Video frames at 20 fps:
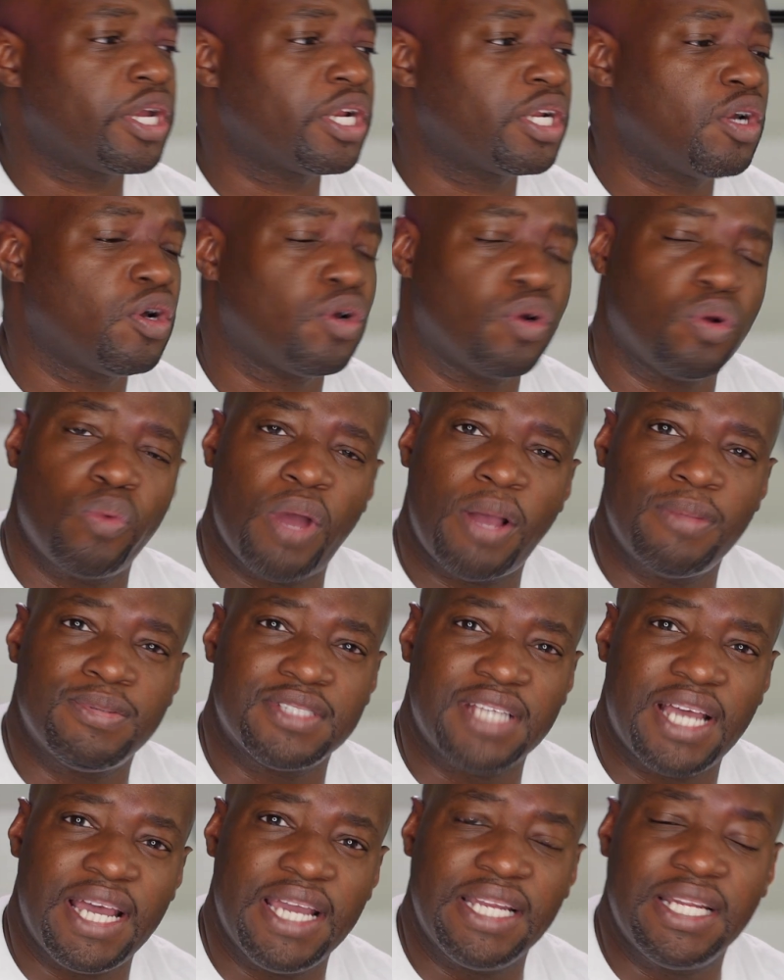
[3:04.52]
going to go to a
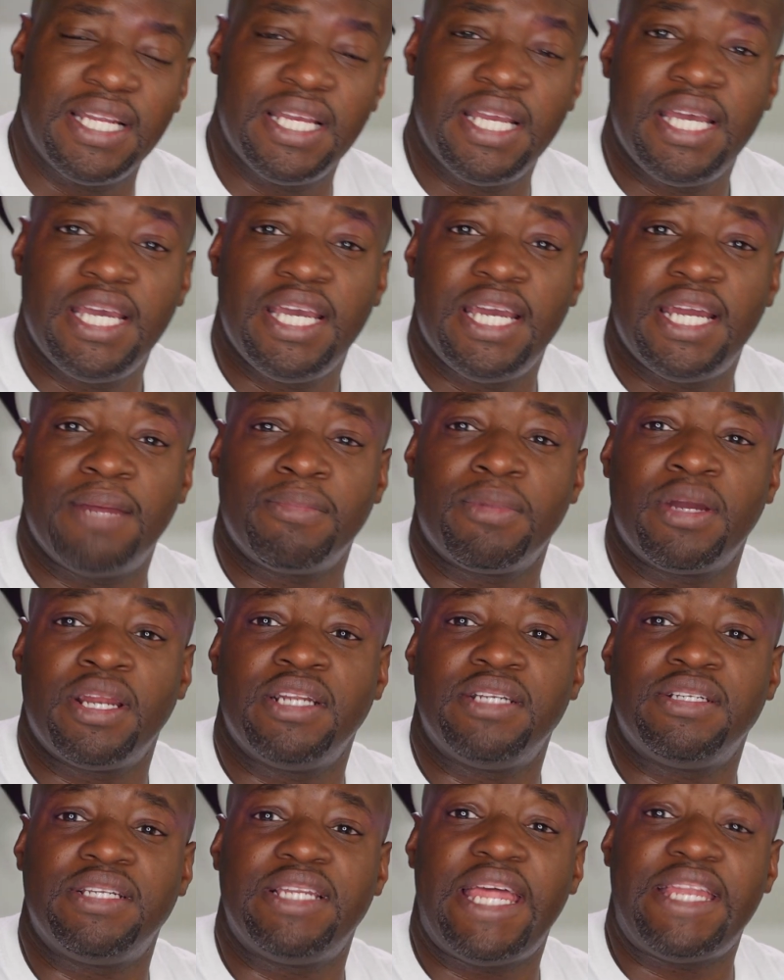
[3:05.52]
website, and I'm
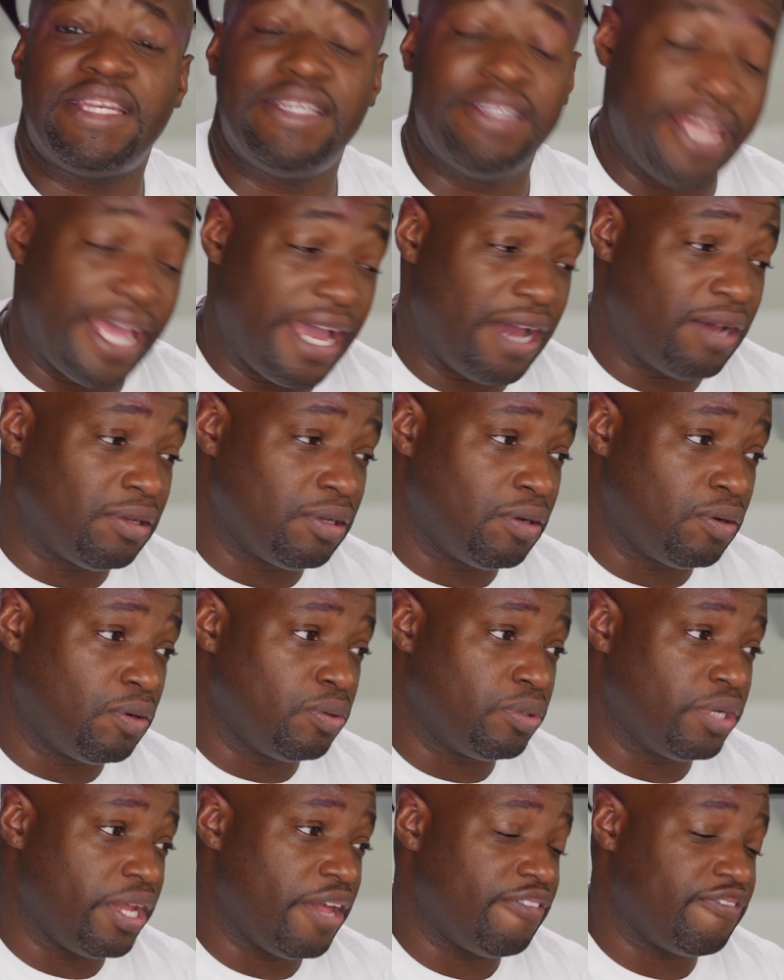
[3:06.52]
going to
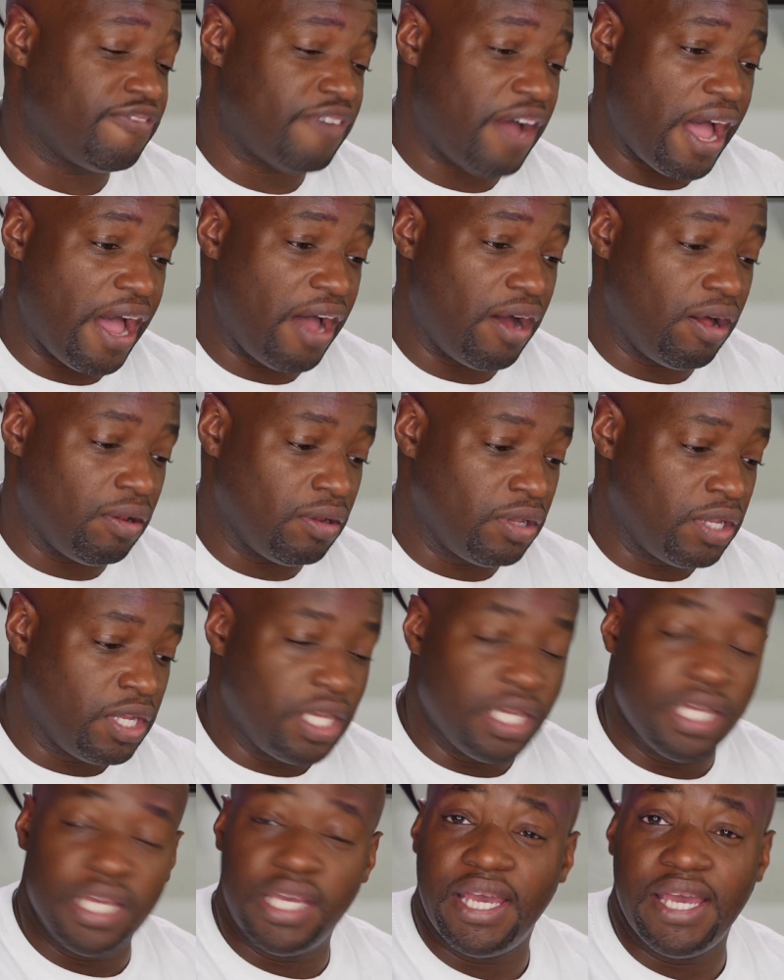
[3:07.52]
download a file
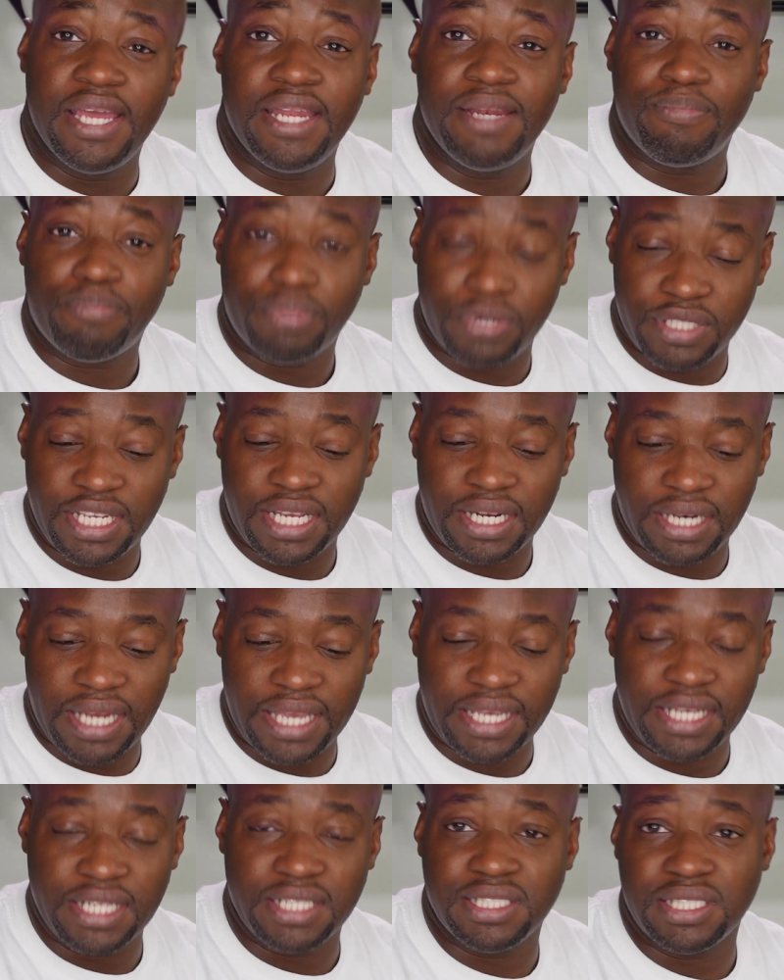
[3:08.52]
and pretend
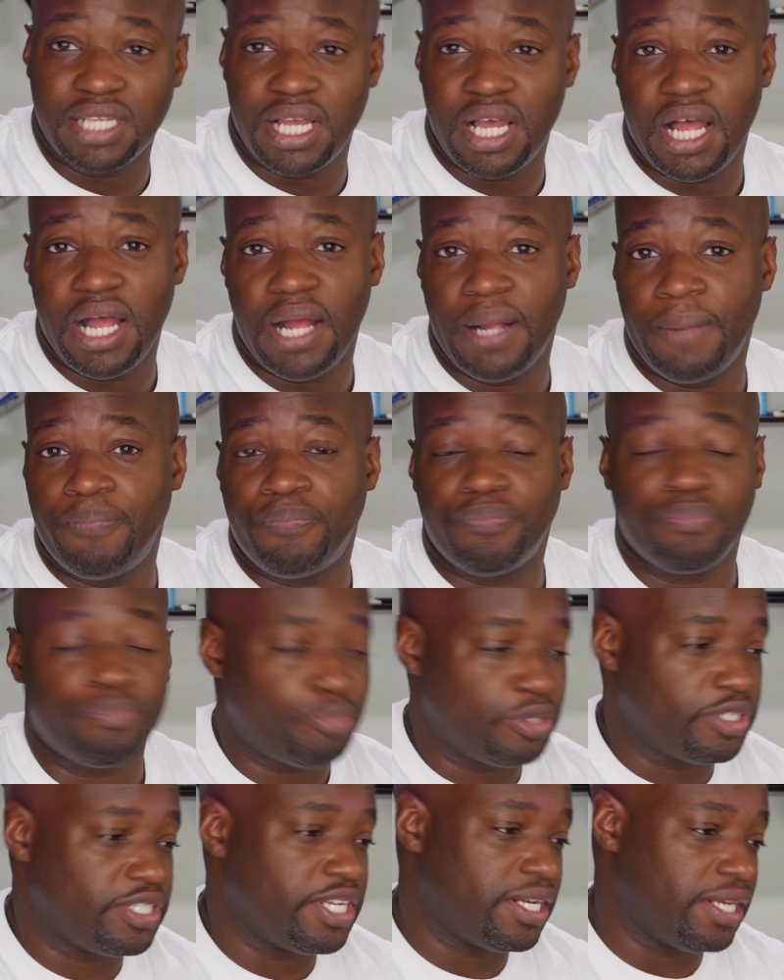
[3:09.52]
like it's the
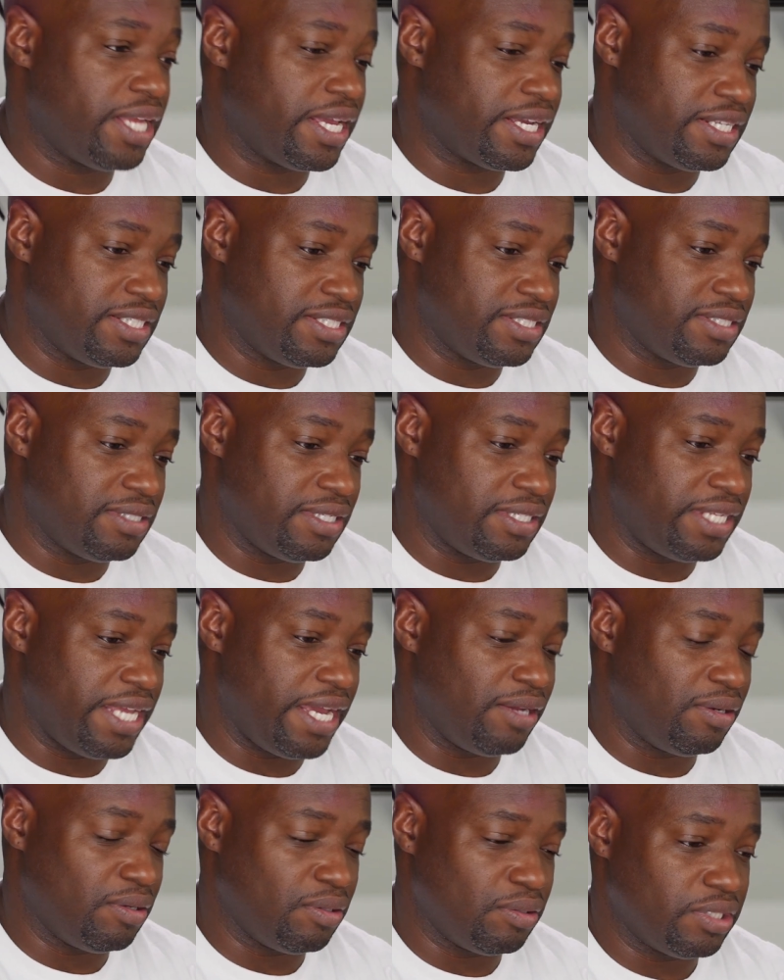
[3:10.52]

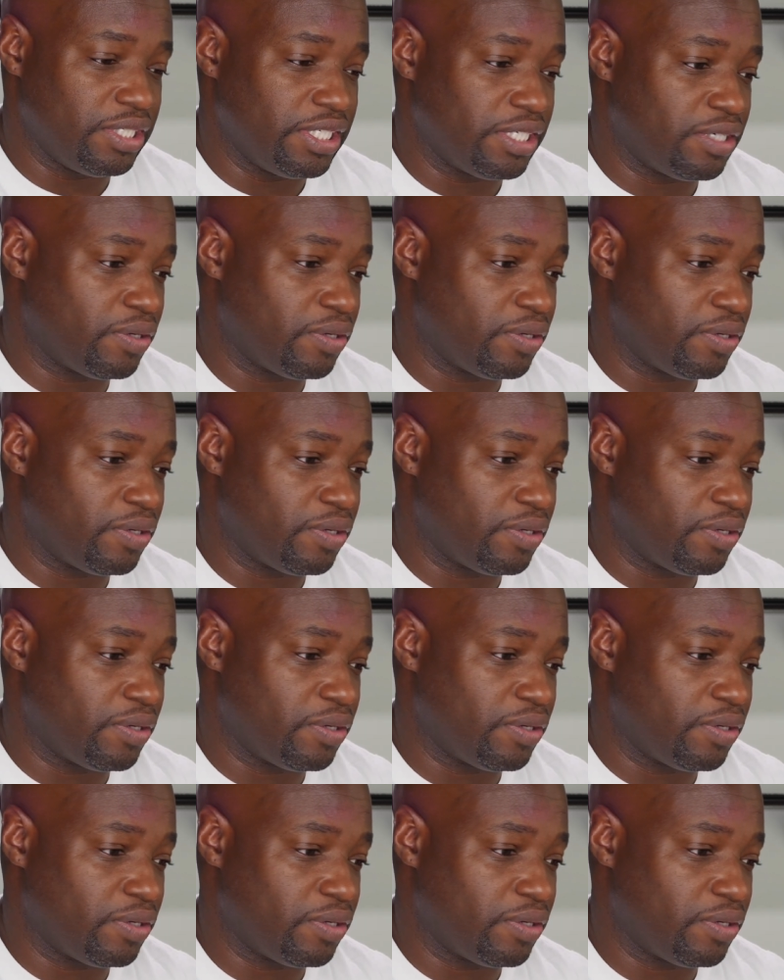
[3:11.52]
download link.